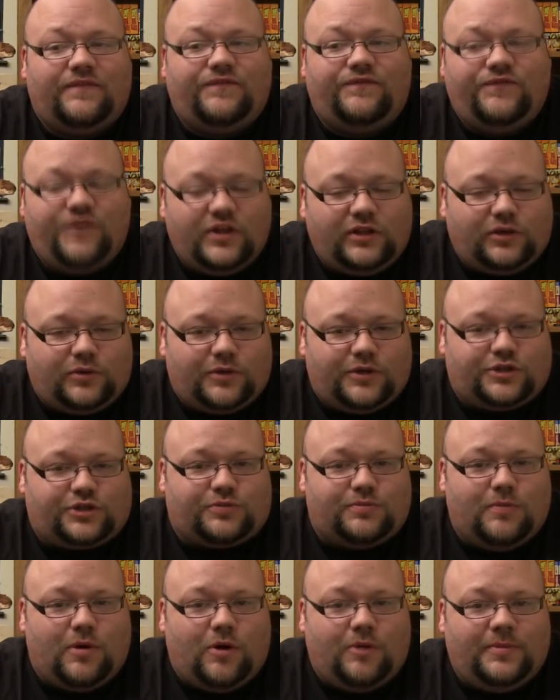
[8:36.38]
fillerish
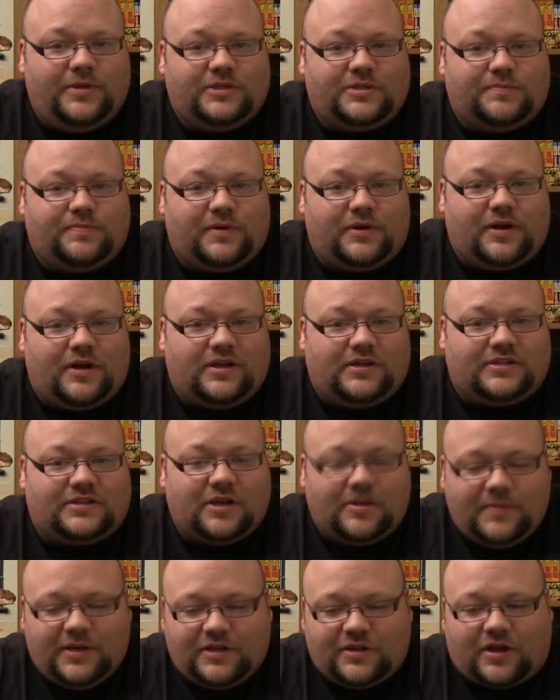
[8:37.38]
moments, but
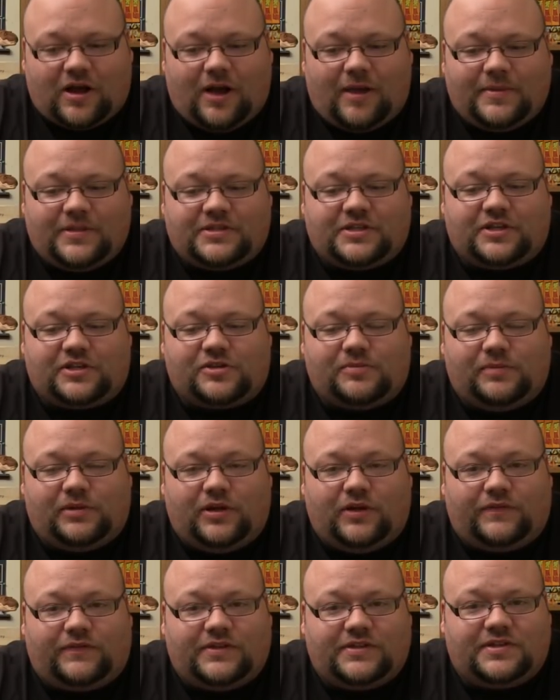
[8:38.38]
tell me in the comment section
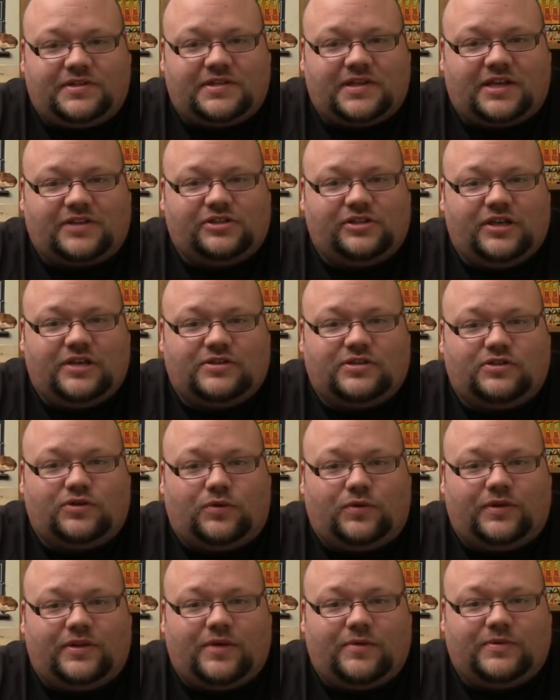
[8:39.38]
below if this is actually a
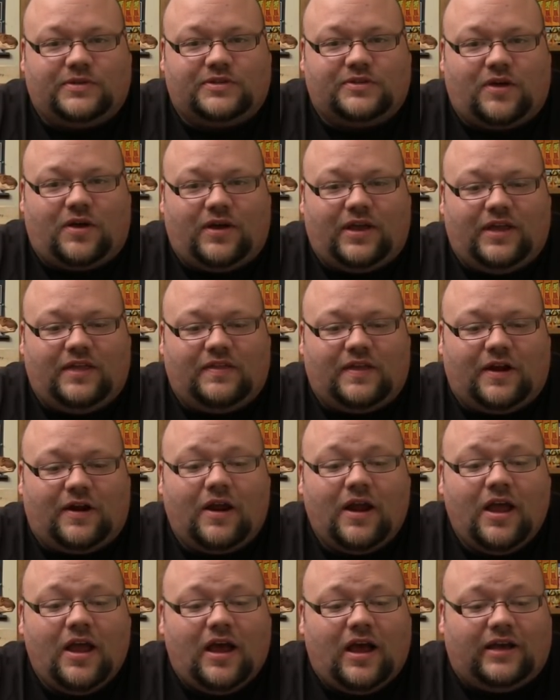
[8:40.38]
story that we saw in there.
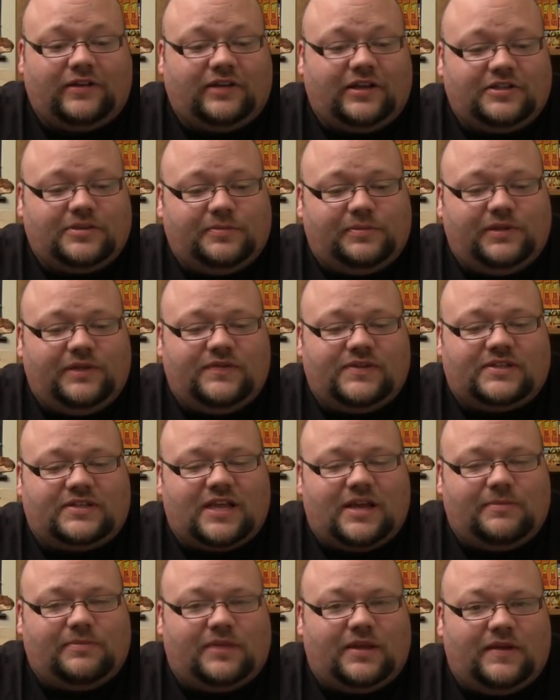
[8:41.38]
I'd like to believe the
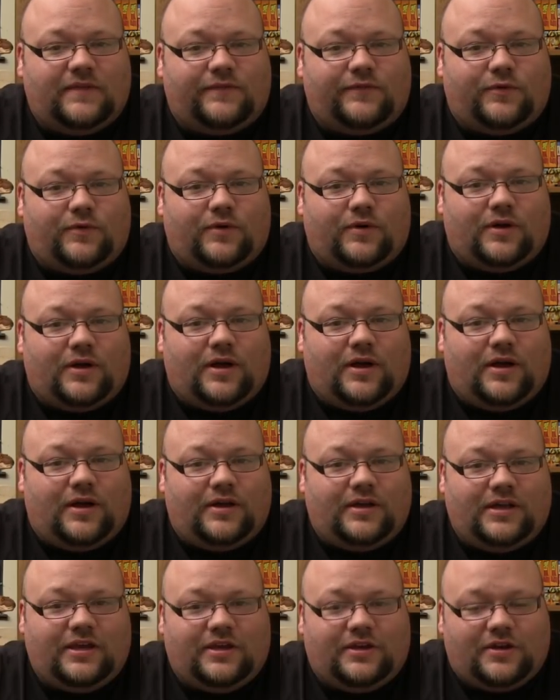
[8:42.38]
same thing for
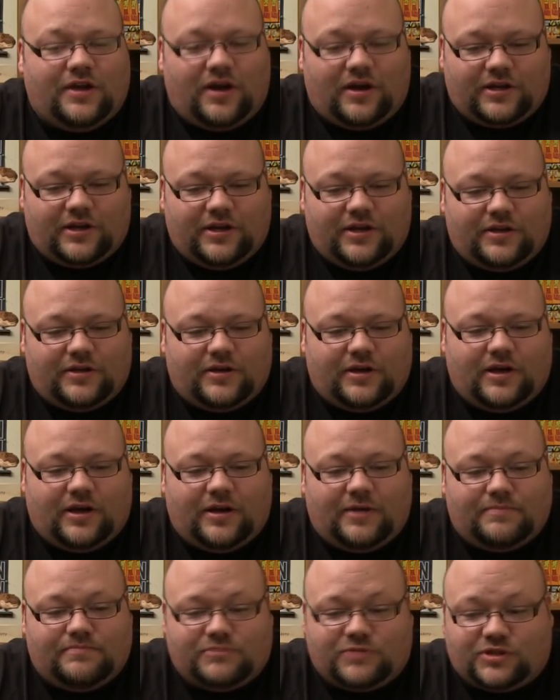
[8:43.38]

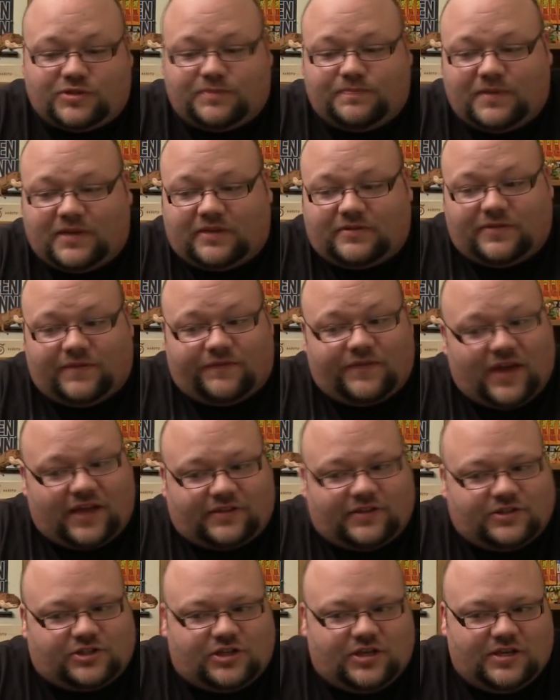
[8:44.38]
Ianaga, the fact
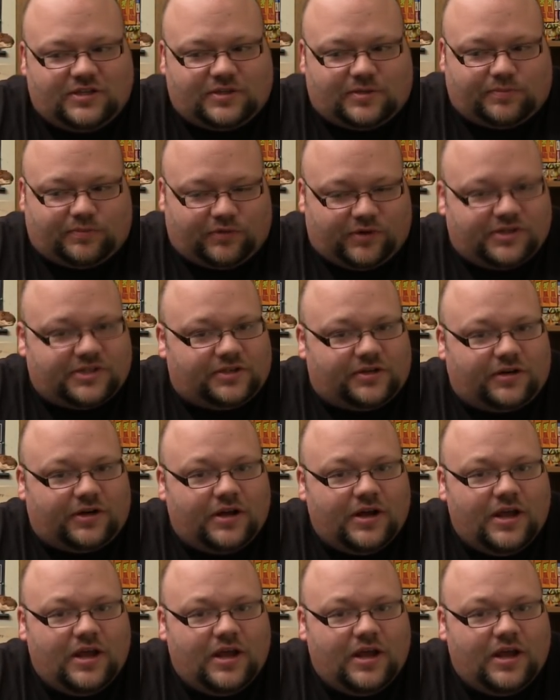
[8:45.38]
that she is a prisoner.